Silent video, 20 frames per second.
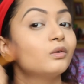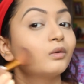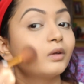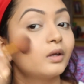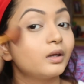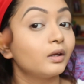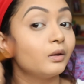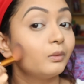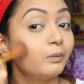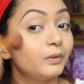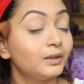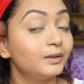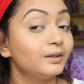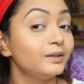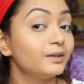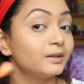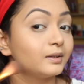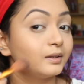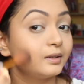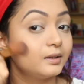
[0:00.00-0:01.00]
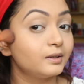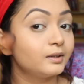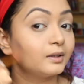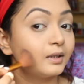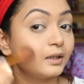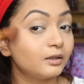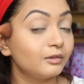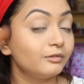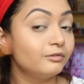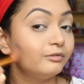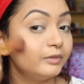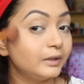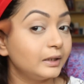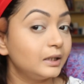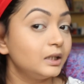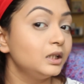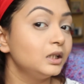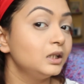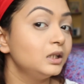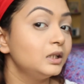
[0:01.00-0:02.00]
okay, well, this is a
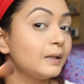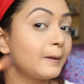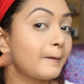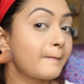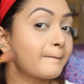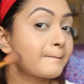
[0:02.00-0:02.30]
very